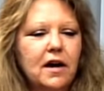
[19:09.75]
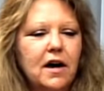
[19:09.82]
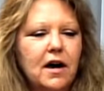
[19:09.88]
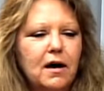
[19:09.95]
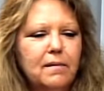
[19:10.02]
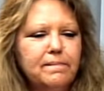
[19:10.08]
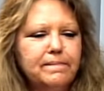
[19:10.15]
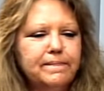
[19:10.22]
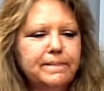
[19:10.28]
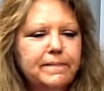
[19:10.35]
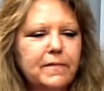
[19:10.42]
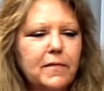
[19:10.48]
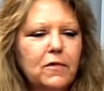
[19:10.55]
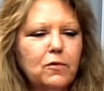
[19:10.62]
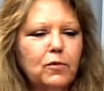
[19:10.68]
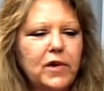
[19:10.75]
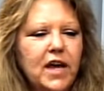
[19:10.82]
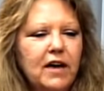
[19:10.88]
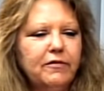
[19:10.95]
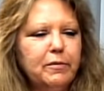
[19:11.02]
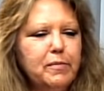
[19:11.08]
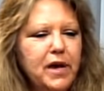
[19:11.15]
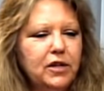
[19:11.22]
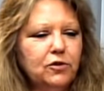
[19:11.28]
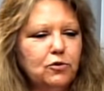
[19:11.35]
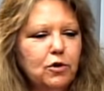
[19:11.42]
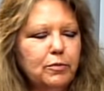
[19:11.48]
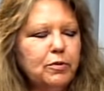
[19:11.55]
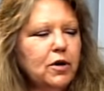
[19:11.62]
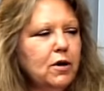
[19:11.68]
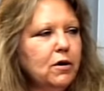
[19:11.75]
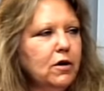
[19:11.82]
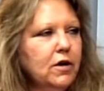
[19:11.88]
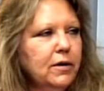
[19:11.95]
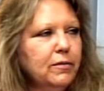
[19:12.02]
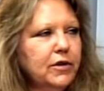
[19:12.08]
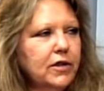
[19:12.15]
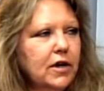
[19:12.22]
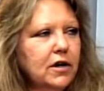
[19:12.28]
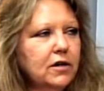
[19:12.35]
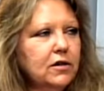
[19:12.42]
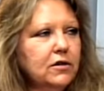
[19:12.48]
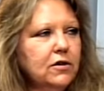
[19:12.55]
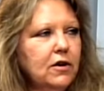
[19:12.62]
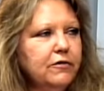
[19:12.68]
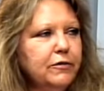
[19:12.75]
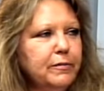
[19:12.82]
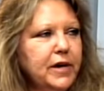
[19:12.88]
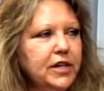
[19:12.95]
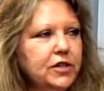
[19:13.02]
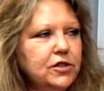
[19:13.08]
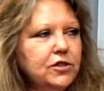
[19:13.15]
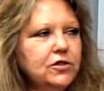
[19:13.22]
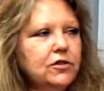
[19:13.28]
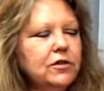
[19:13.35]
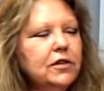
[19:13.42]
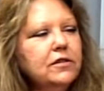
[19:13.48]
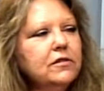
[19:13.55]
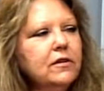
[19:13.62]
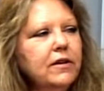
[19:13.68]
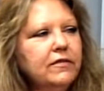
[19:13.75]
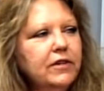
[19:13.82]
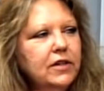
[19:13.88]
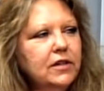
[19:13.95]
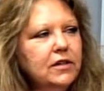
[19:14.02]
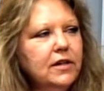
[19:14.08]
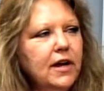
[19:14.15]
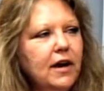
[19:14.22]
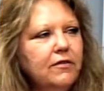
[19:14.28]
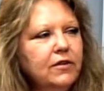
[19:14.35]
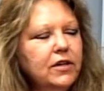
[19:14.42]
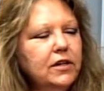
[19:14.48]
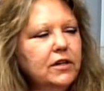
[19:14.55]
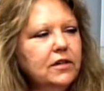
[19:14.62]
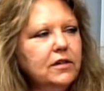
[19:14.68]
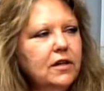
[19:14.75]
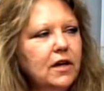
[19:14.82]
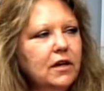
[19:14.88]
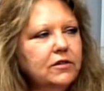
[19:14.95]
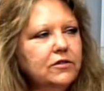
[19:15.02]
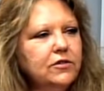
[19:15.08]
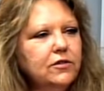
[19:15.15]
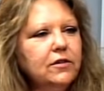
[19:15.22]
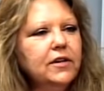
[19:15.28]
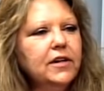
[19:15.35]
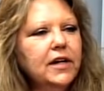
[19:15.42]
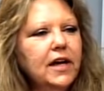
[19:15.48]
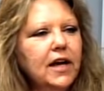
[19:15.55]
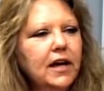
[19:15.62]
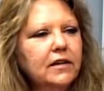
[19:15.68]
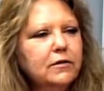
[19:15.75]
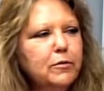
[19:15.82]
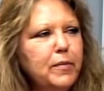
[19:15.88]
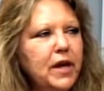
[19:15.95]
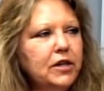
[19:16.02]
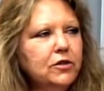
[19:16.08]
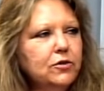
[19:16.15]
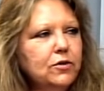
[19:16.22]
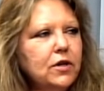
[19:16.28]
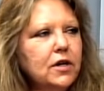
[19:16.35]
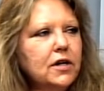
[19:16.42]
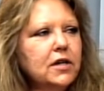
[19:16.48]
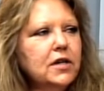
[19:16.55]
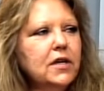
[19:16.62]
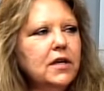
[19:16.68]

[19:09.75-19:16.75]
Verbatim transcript: Um, we have a mentor program with our confirmation students, so every, every uh, student has a mentor,